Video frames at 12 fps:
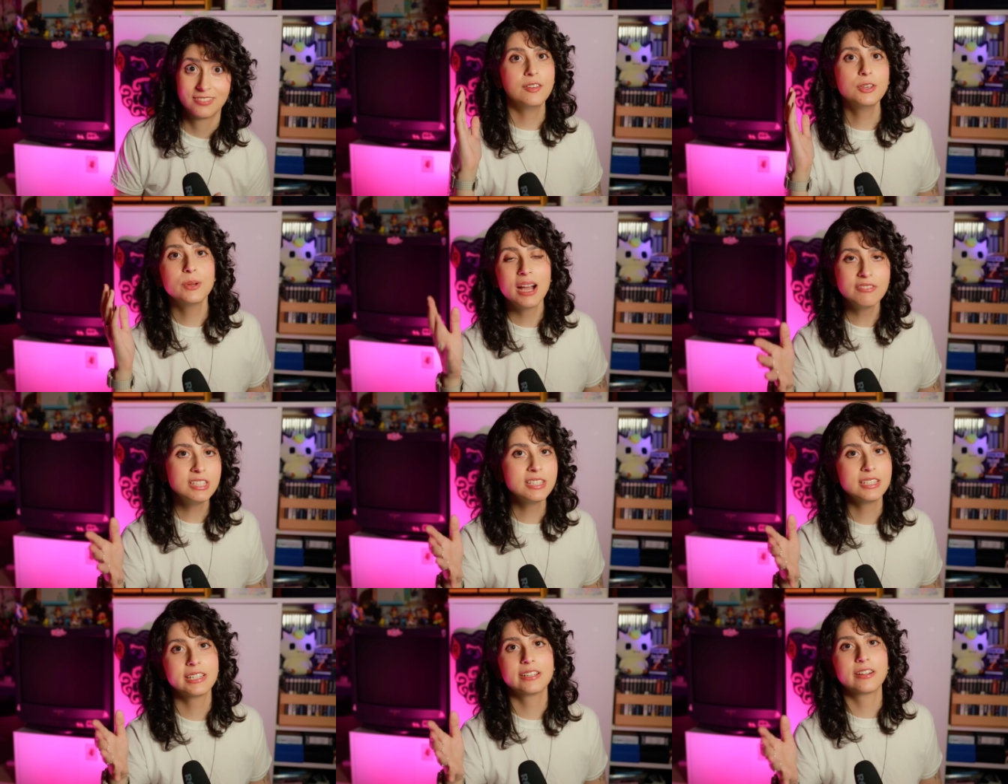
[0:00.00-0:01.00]
If you haven't
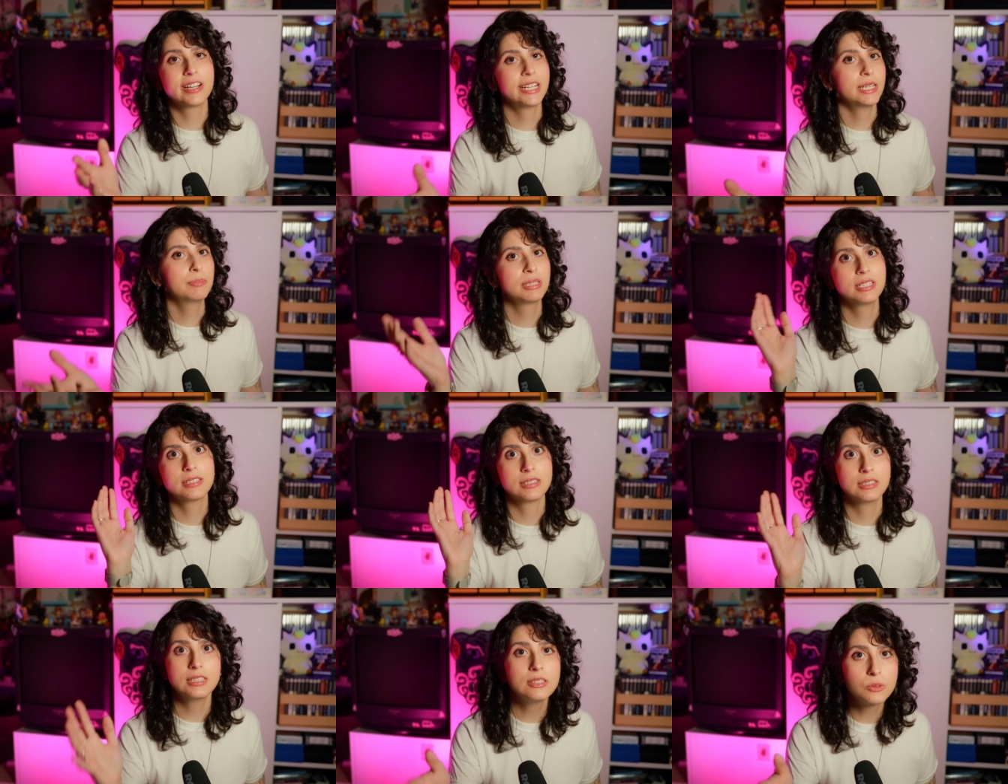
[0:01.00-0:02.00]
seen it already, please
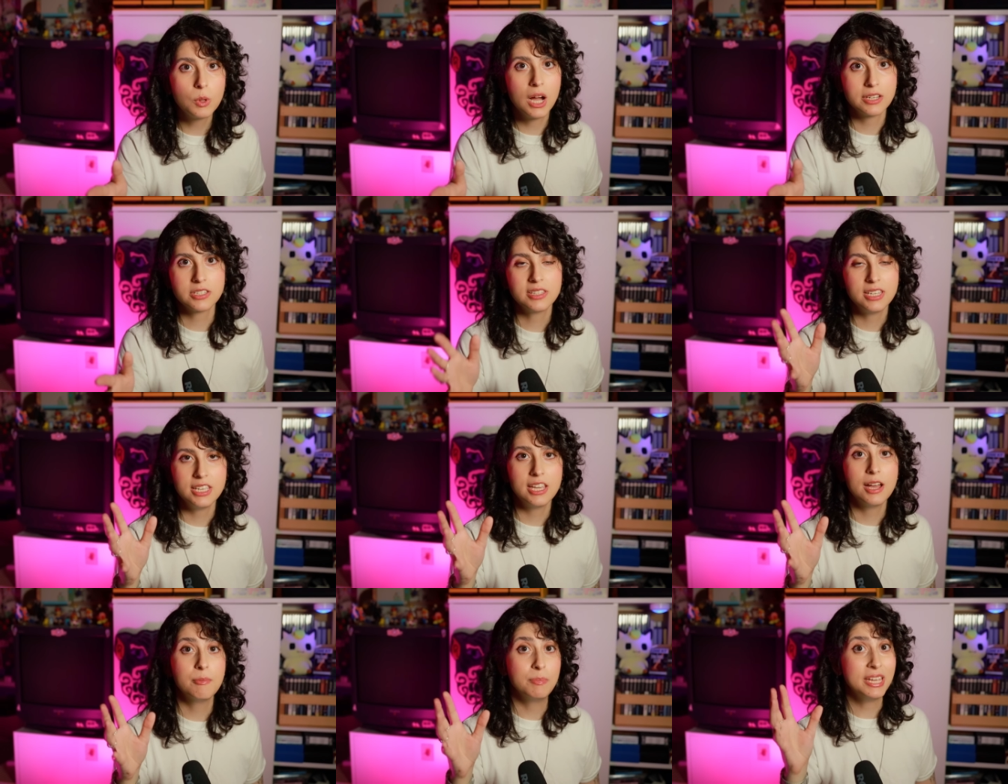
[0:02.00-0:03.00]
at least watch
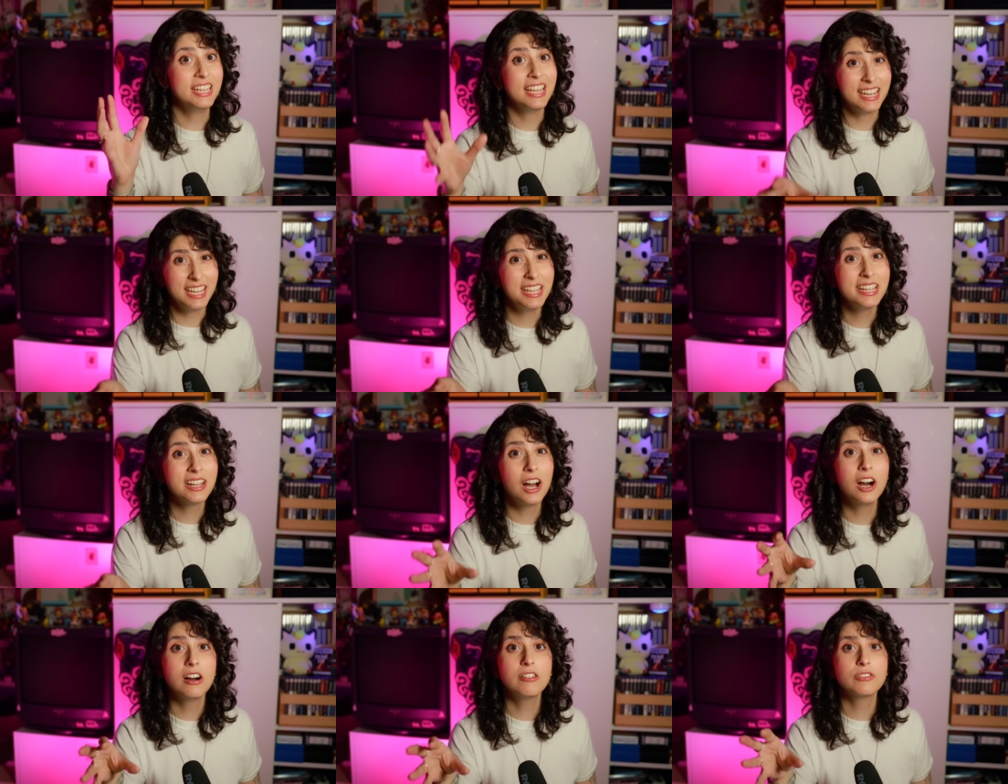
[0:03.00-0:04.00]
the beginning
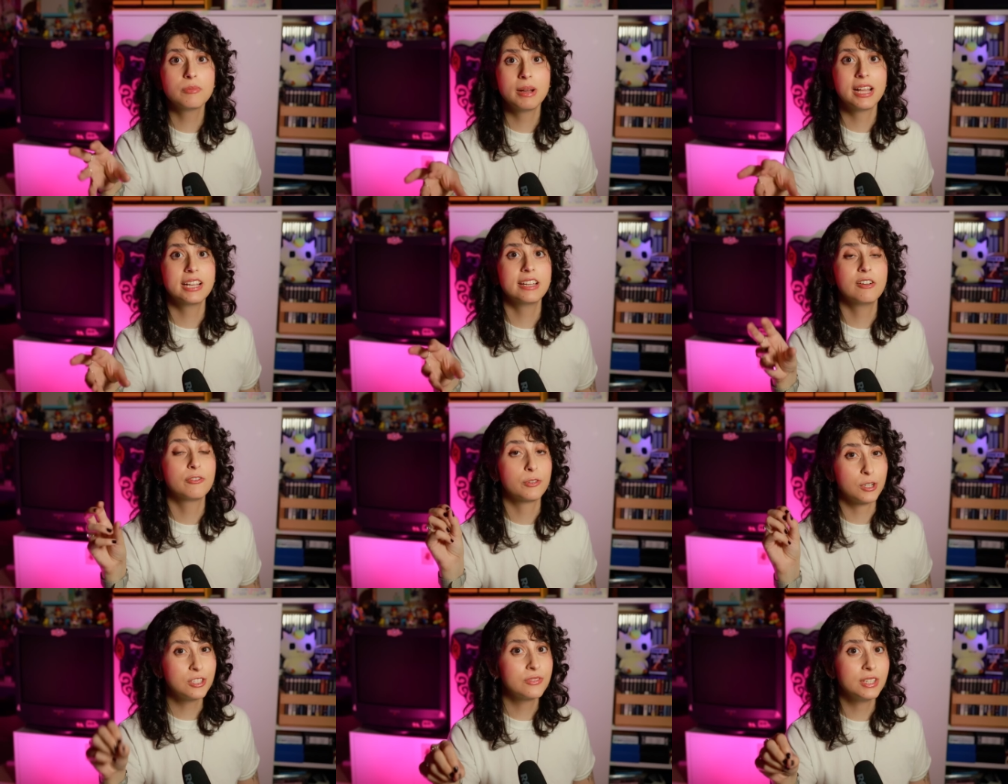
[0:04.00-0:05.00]
of my
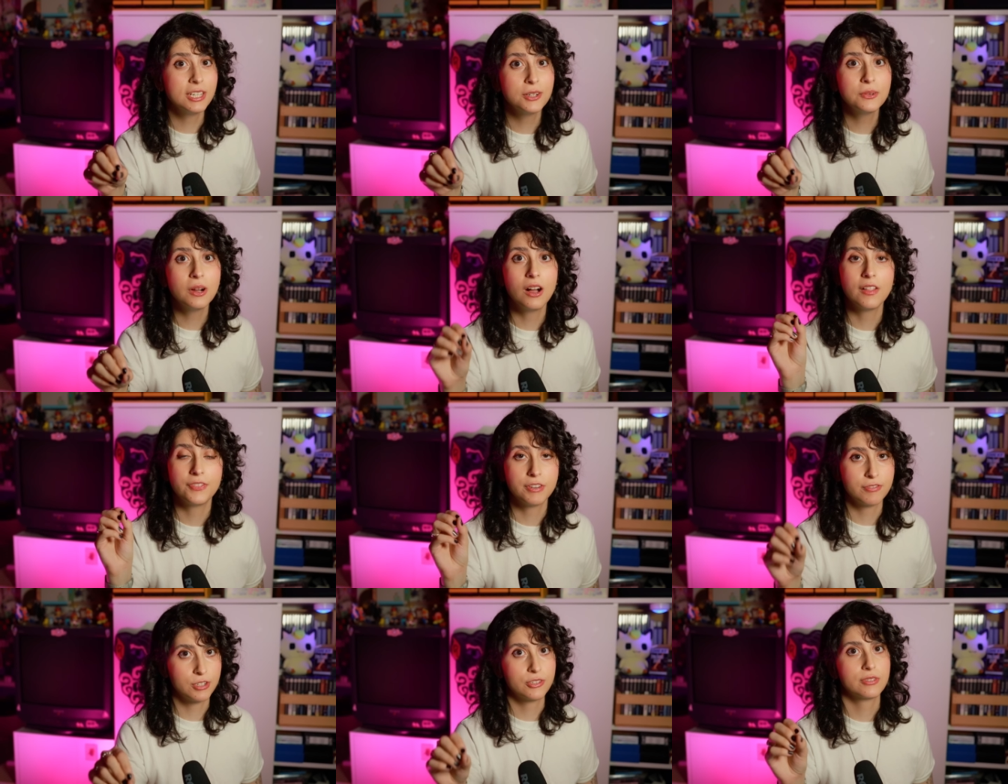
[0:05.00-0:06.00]
first video on the
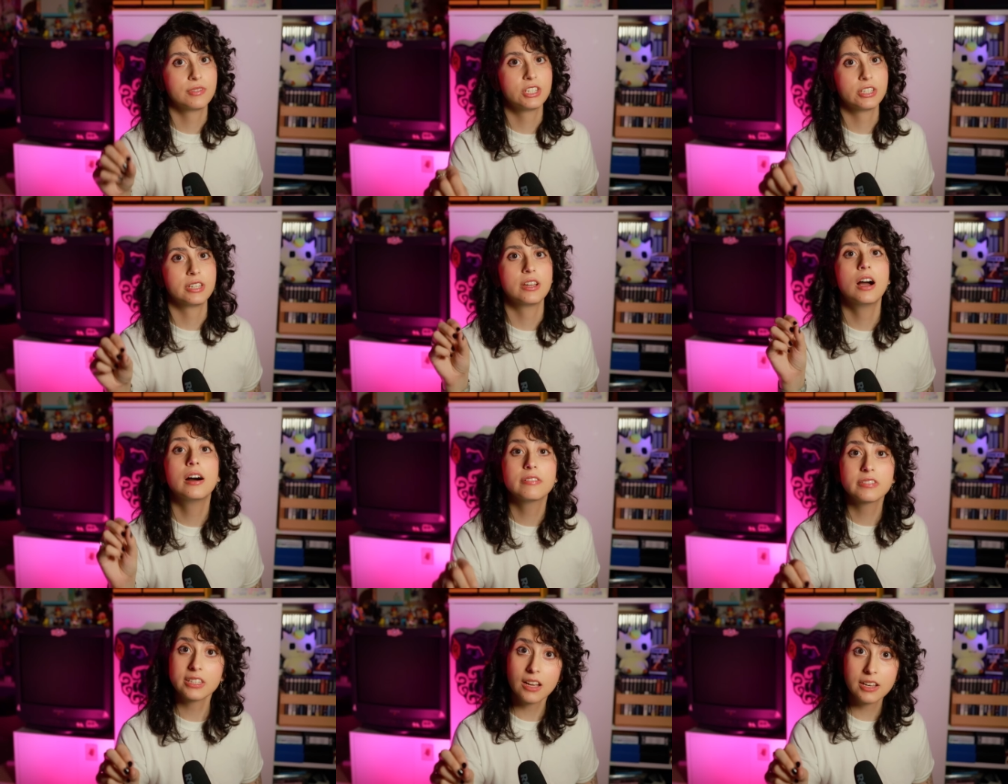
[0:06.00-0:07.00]
first revision
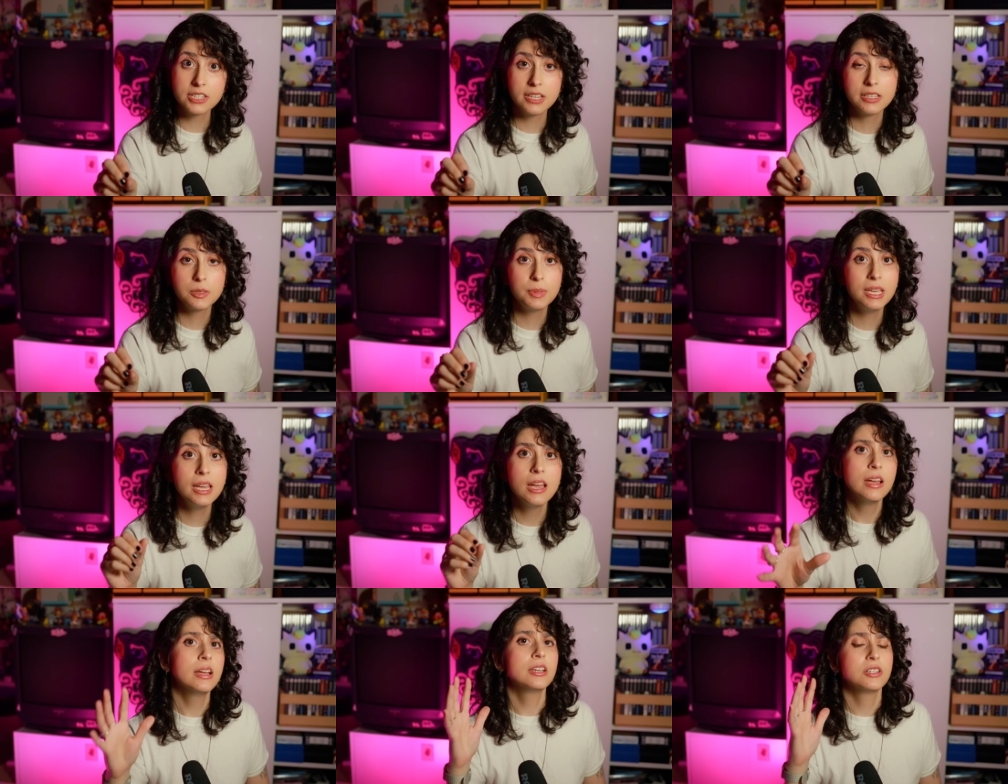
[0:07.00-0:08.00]
of the Gacha SP,
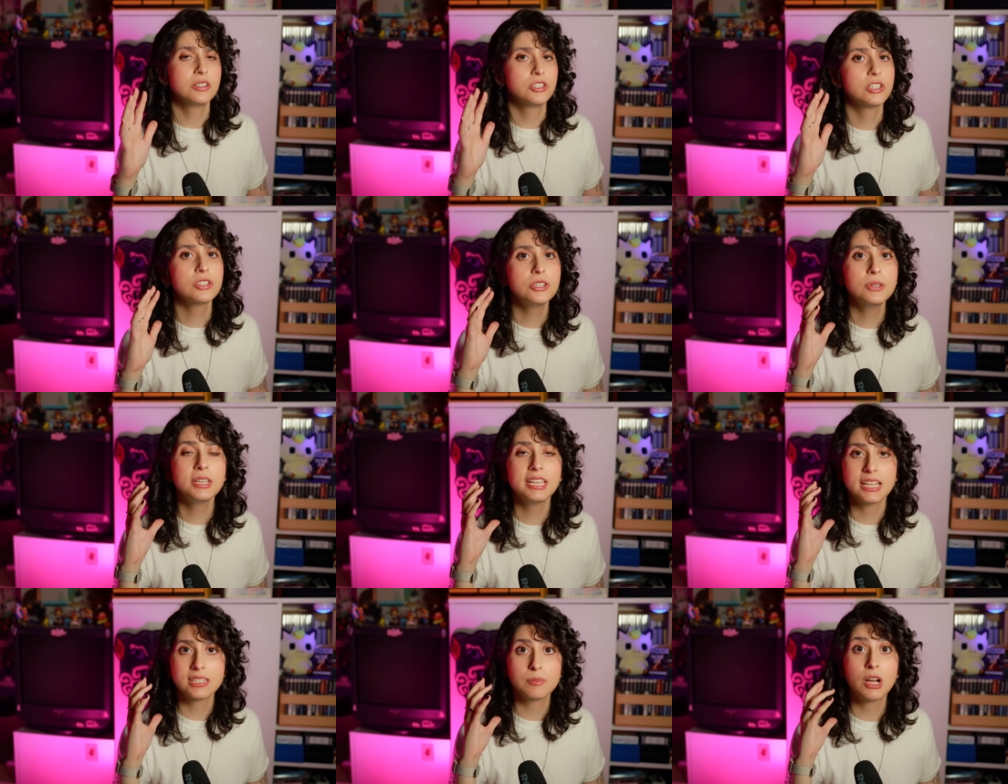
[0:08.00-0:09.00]
just so you can
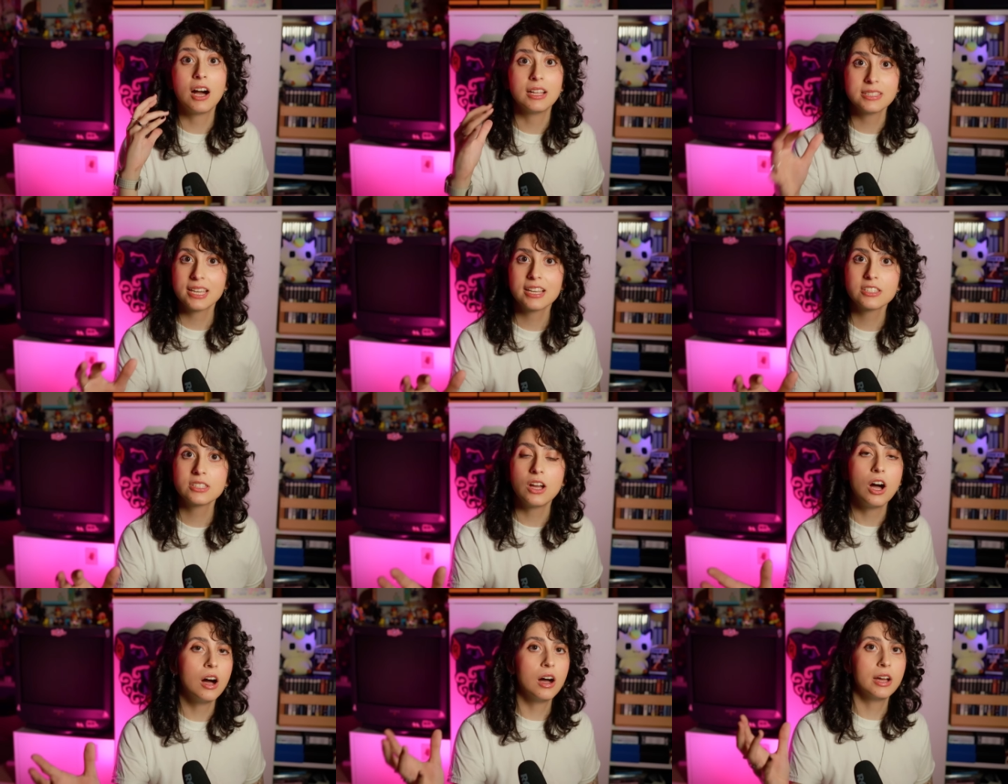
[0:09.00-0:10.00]
get some context
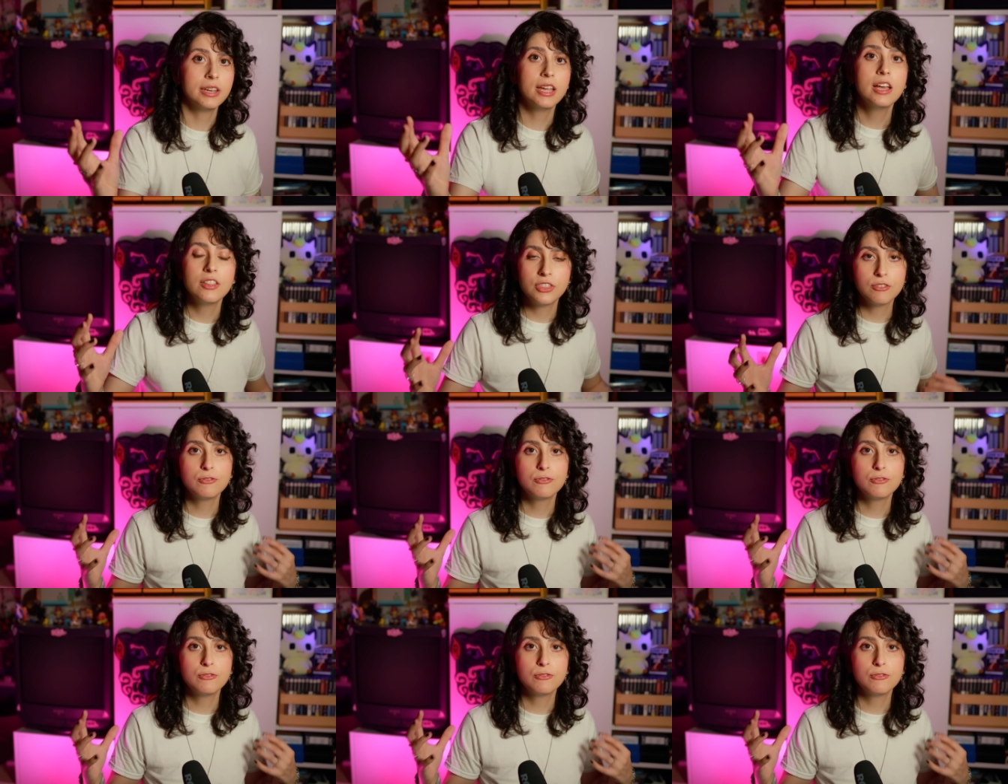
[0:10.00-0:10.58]
on the